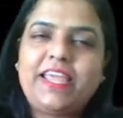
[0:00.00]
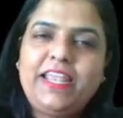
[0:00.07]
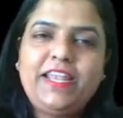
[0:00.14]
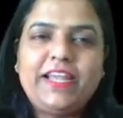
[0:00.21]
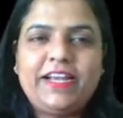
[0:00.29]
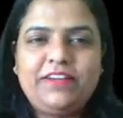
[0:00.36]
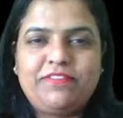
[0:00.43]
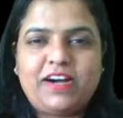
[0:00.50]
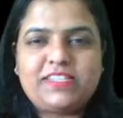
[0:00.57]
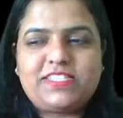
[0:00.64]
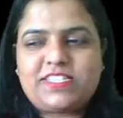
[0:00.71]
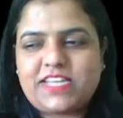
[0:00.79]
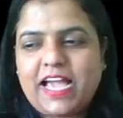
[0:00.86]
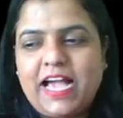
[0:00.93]
in
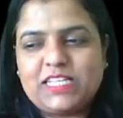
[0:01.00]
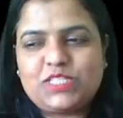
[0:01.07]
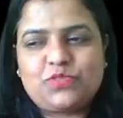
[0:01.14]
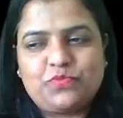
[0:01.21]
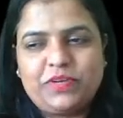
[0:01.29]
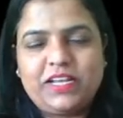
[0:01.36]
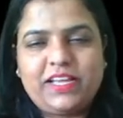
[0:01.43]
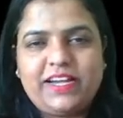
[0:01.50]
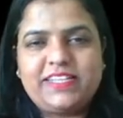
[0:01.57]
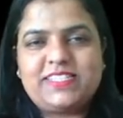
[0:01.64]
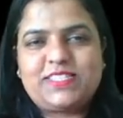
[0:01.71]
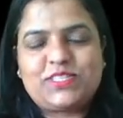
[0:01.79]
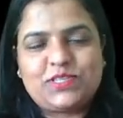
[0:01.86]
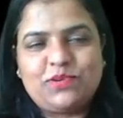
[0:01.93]
advanced as well,
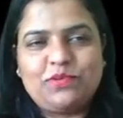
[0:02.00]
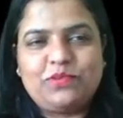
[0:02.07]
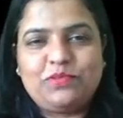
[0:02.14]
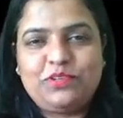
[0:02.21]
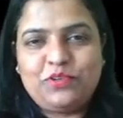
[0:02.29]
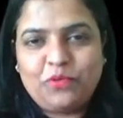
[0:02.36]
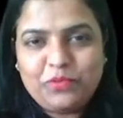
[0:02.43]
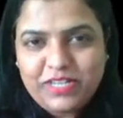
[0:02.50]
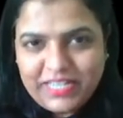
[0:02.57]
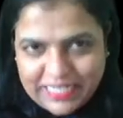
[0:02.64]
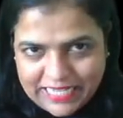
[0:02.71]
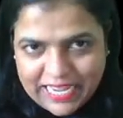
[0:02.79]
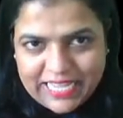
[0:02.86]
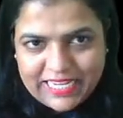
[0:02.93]
guys. So don't
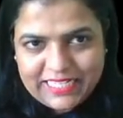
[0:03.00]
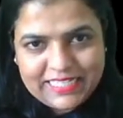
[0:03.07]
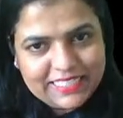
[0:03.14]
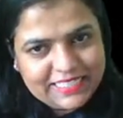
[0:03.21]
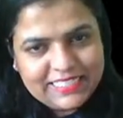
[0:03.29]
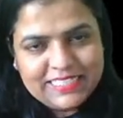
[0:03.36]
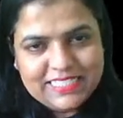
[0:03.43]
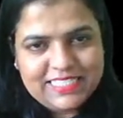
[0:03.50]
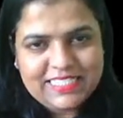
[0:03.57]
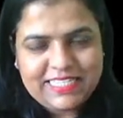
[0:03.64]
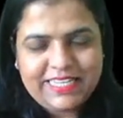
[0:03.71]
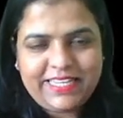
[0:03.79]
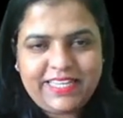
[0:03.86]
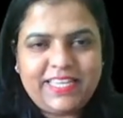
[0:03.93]
take it
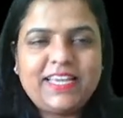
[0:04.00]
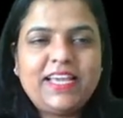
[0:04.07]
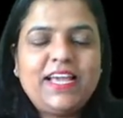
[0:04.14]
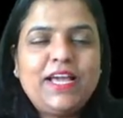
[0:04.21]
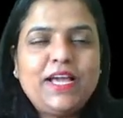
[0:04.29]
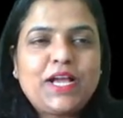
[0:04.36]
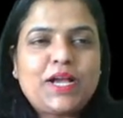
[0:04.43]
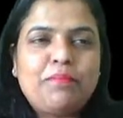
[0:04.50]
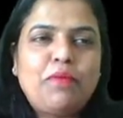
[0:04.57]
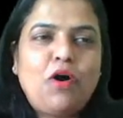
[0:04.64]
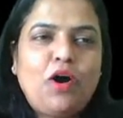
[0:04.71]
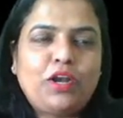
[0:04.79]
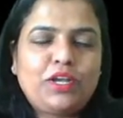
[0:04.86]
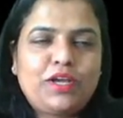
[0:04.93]
easily. Come
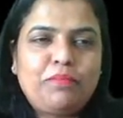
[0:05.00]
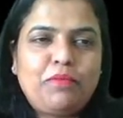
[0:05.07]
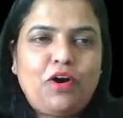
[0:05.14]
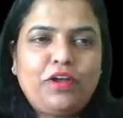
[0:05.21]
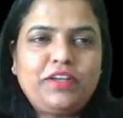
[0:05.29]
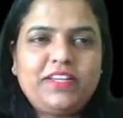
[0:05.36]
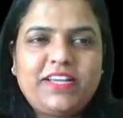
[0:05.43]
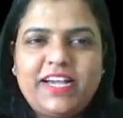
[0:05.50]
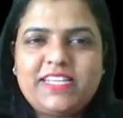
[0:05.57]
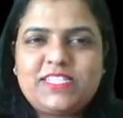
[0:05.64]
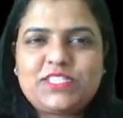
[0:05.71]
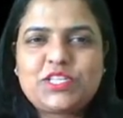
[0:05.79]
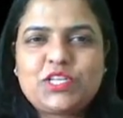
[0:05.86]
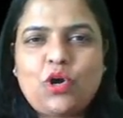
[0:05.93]
on,
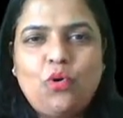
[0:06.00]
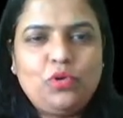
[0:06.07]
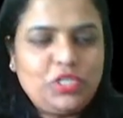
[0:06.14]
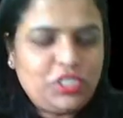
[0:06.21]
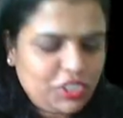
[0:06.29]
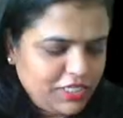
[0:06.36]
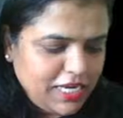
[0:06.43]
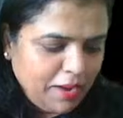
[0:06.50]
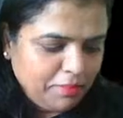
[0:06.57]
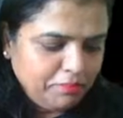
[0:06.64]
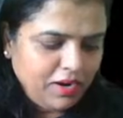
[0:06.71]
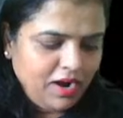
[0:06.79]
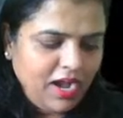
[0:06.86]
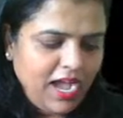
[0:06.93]
guys. Gold
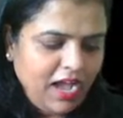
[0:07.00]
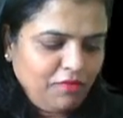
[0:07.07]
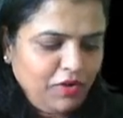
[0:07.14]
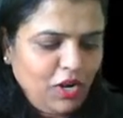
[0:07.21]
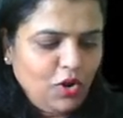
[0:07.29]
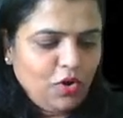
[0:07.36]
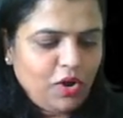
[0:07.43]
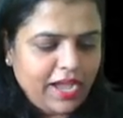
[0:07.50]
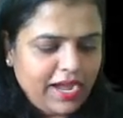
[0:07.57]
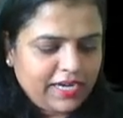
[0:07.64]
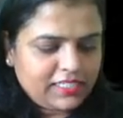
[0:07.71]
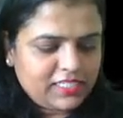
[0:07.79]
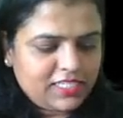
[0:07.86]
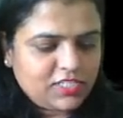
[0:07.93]
number. Have a look
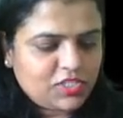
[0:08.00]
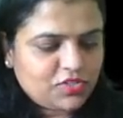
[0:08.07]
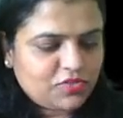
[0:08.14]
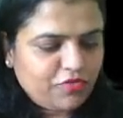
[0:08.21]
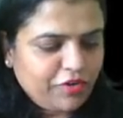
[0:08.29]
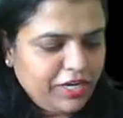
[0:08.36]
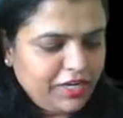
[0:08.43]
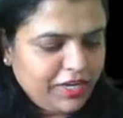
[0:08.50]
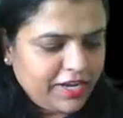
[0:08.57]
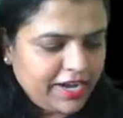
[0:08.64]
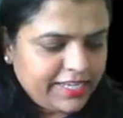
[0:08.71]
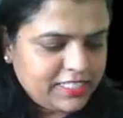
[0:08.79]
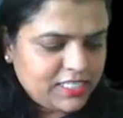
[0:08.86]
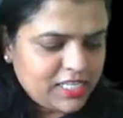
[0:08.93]
at the screen,
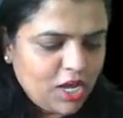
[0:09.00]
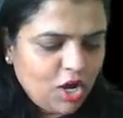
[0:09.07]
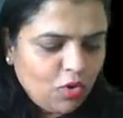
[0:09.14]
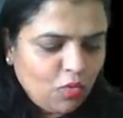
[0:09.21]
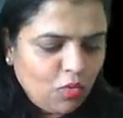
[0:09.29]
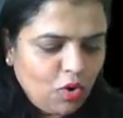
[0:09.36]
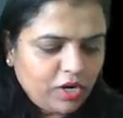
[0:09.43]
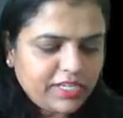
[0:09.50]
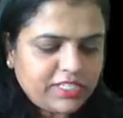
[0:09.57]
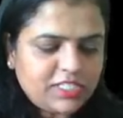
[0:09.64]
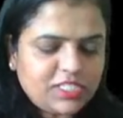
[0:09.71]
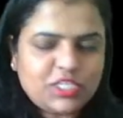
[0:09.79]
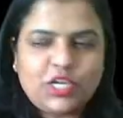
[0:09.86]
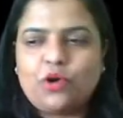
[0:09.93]
guys. What
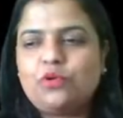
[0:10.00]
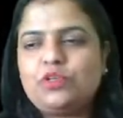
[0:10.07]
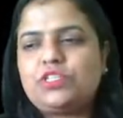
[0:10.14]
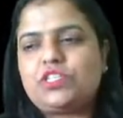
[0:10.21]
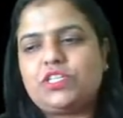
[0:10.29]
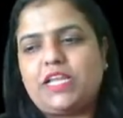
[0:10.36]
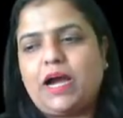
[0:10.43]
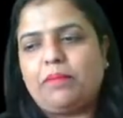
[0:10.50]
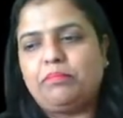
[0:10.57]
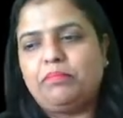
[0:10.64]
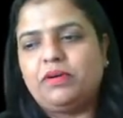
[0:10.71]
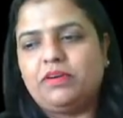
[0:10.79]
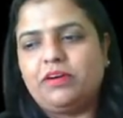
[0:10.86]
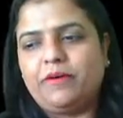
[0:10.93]
is gold
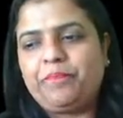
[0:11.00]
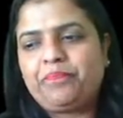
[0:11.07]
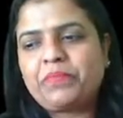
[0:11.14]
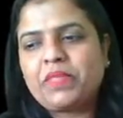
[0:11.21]
number?